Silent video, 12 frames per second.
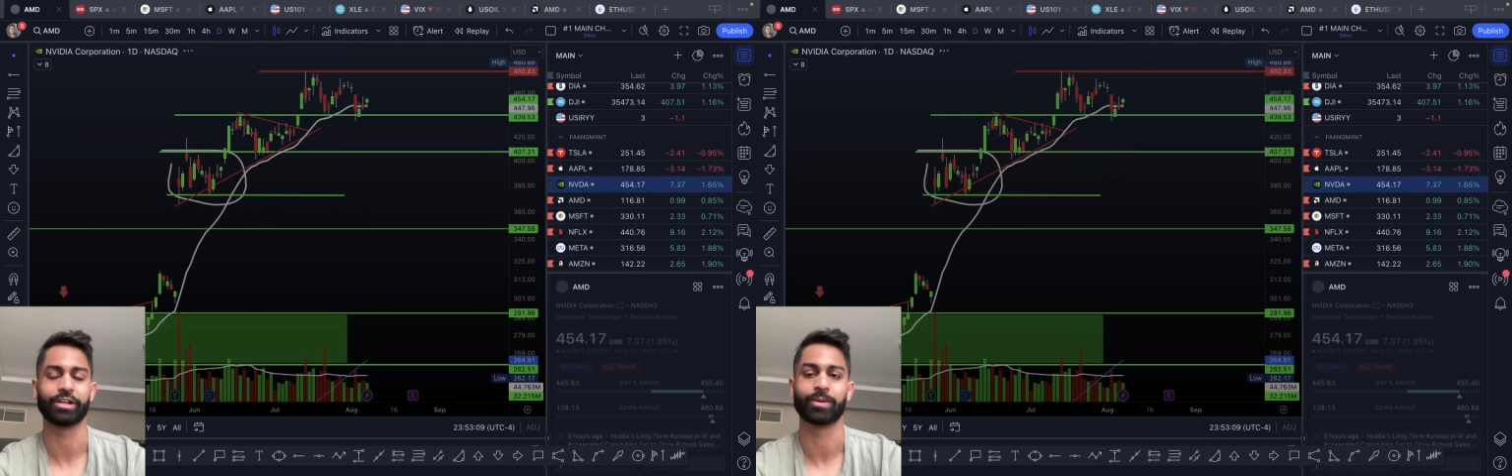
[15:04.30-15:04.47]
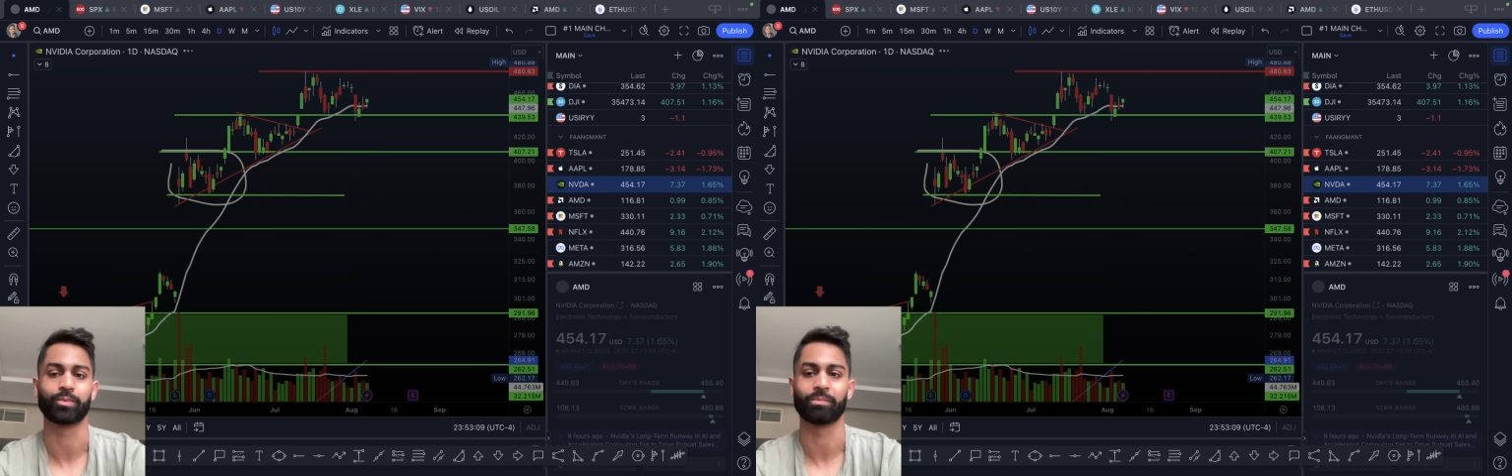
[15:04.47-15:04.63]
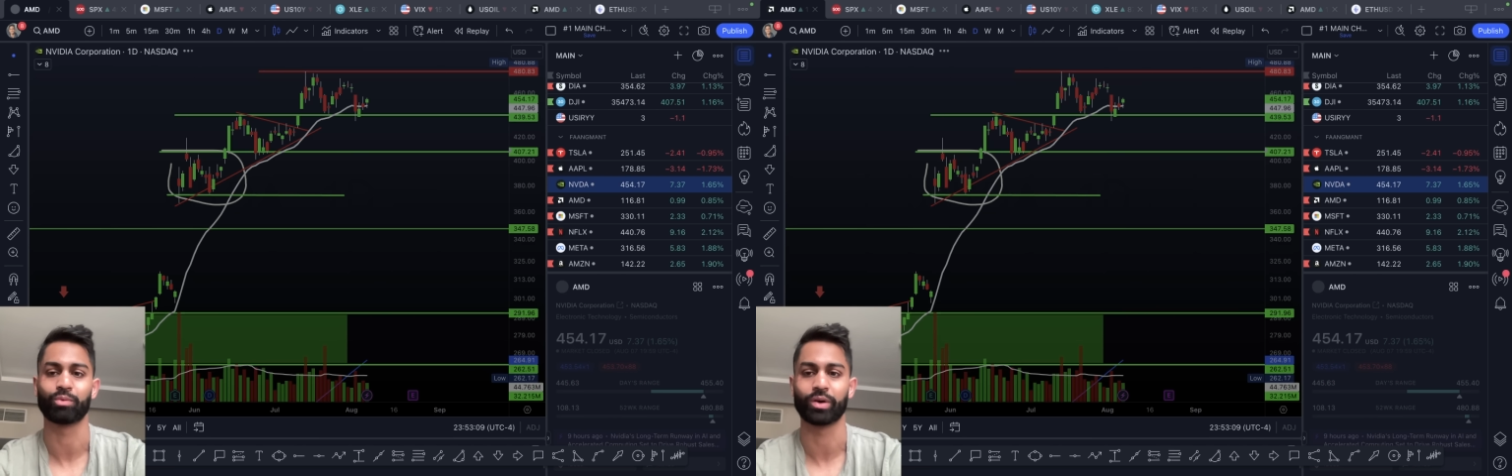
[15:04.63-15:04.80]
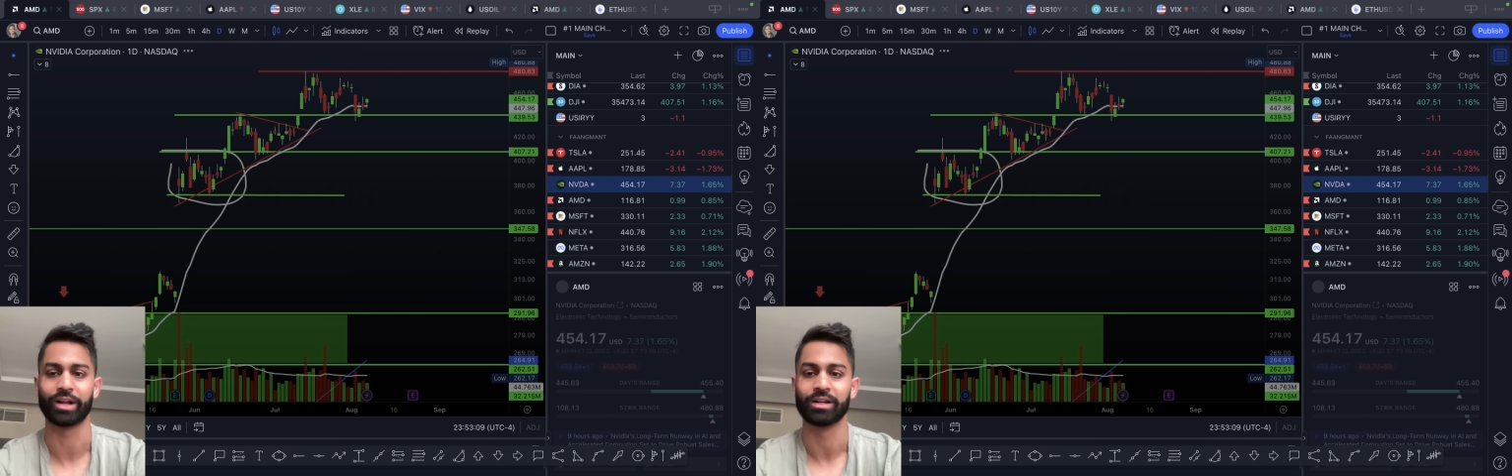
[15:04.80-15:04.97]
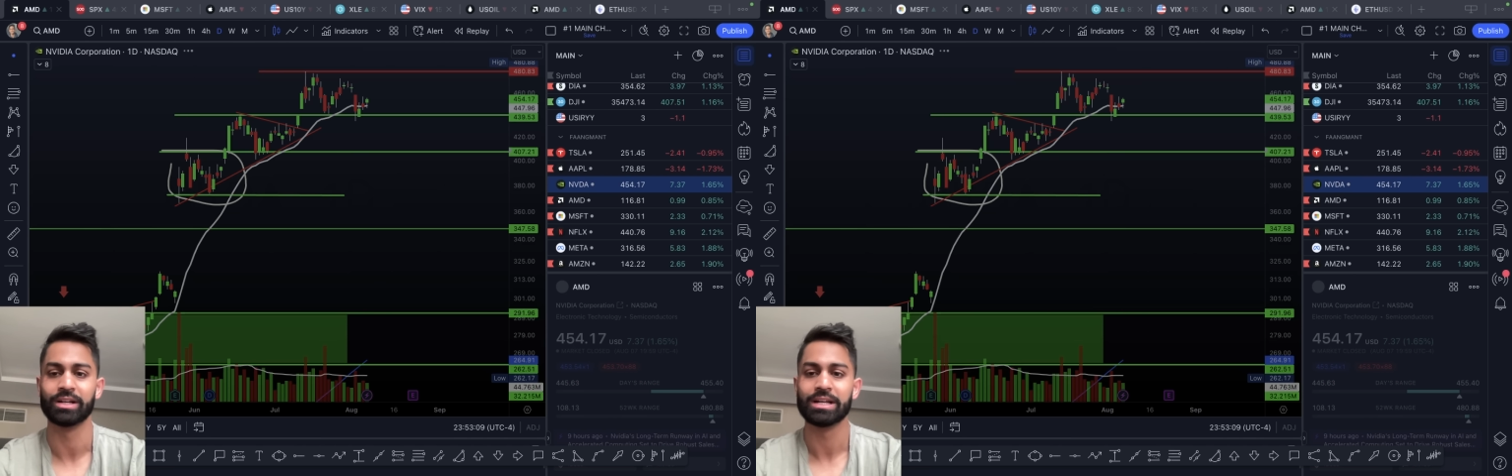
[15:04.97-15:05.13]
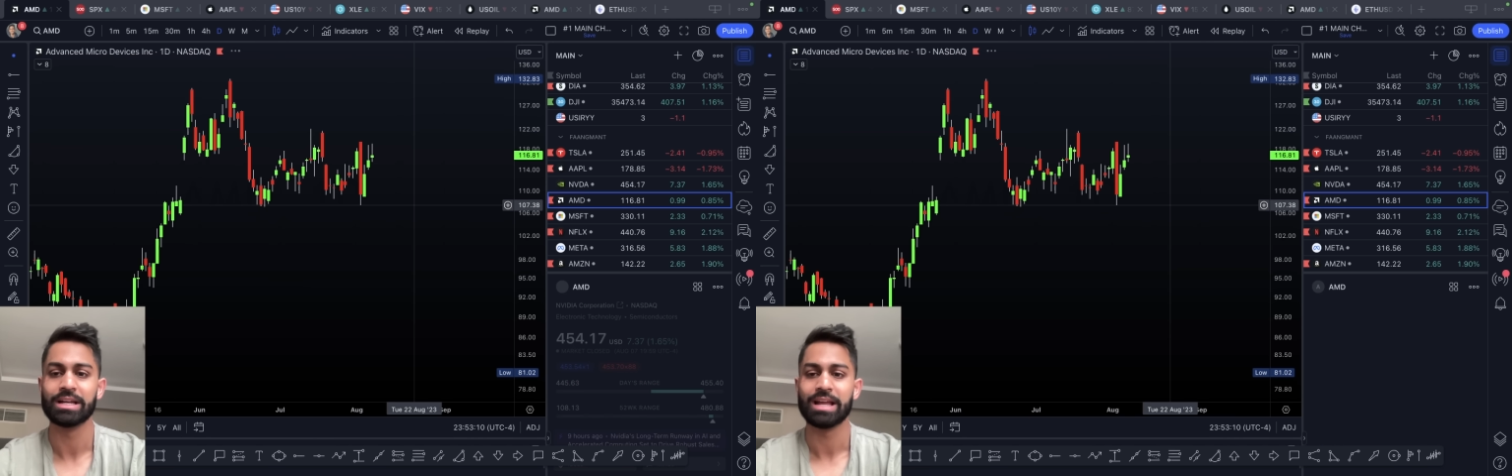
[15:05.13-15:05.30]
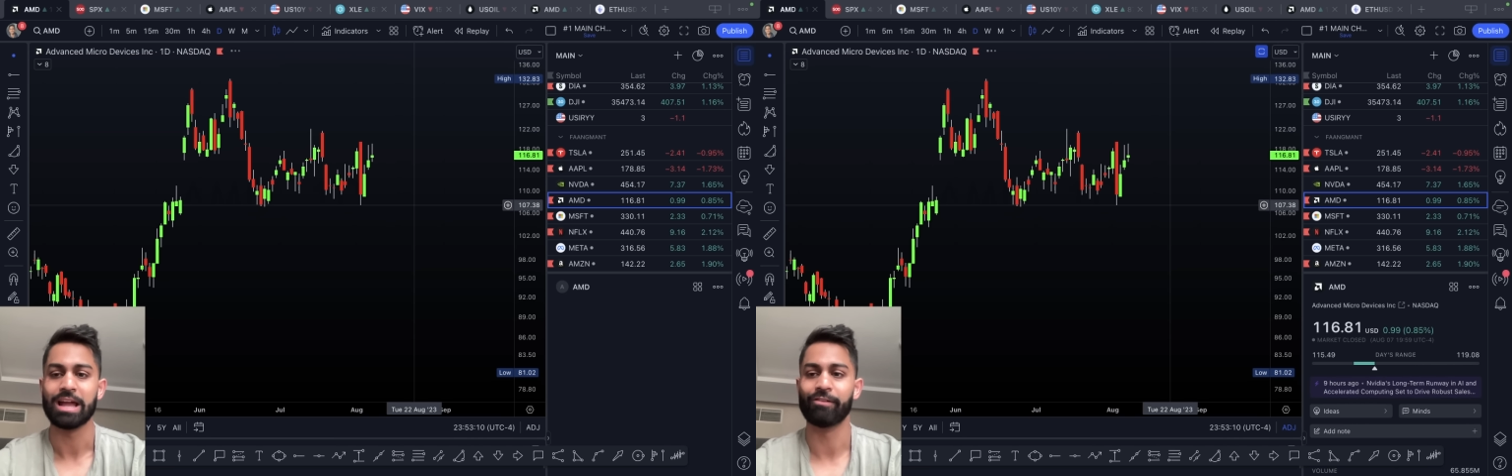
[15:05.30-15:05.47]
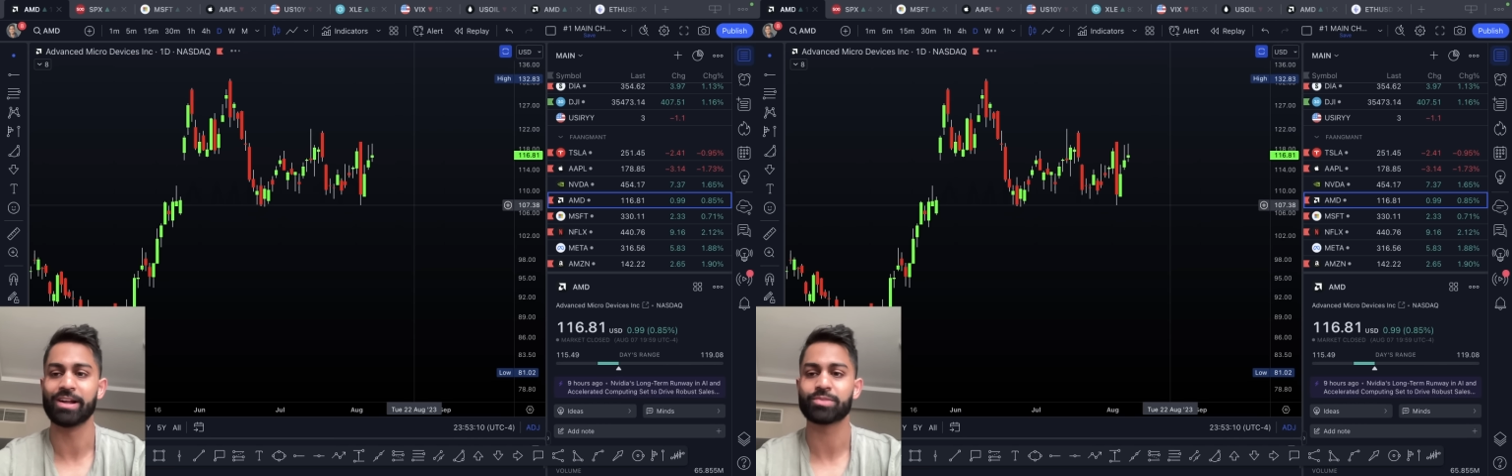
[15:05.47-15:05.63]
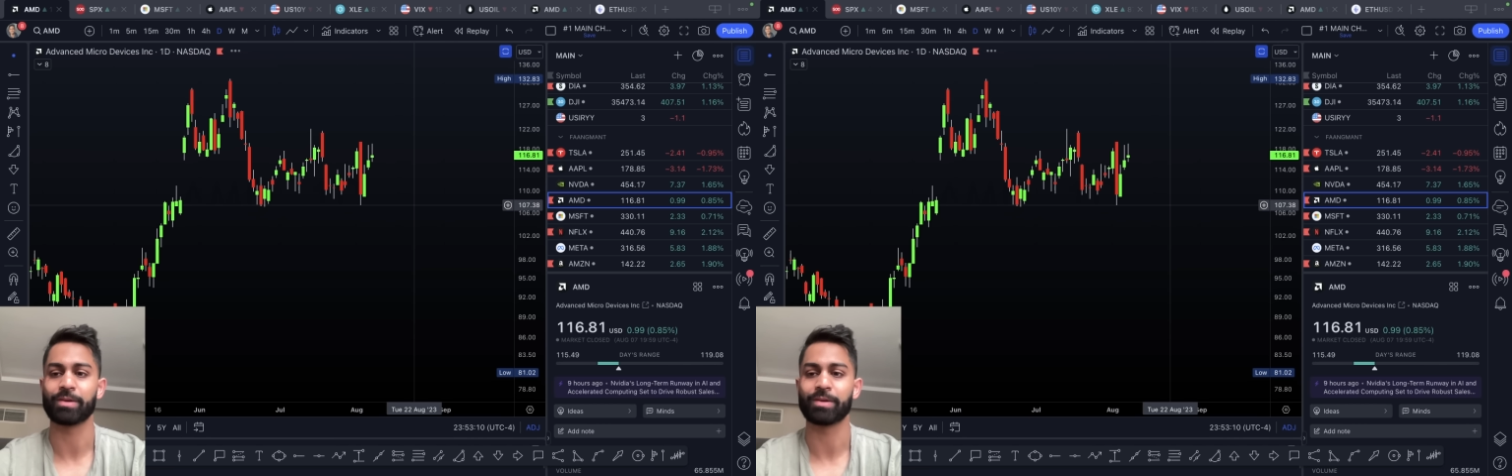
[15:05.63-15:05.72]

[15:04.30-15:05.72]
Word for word: end up reporting. Advanced